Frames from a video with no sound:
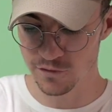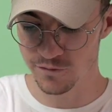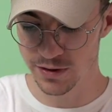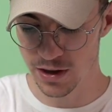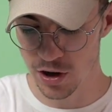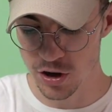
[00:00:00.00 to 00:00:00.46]
of
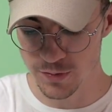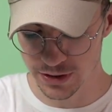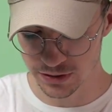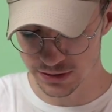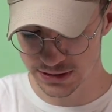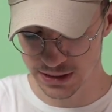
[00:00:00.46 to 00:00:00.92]
me
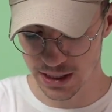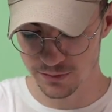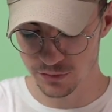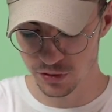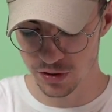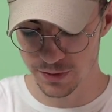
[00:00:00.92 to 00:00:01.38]
opening this
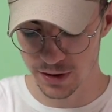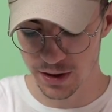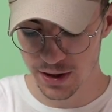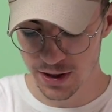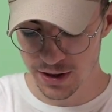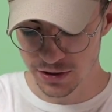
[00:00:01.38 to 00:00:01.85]
Game Boy, but
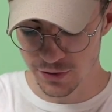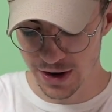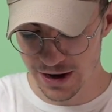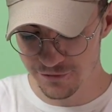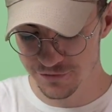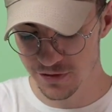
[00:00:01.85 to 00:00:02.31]
you
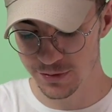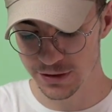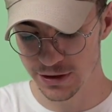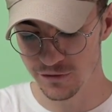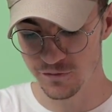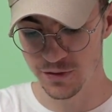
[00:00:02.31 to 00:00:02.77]
have to believe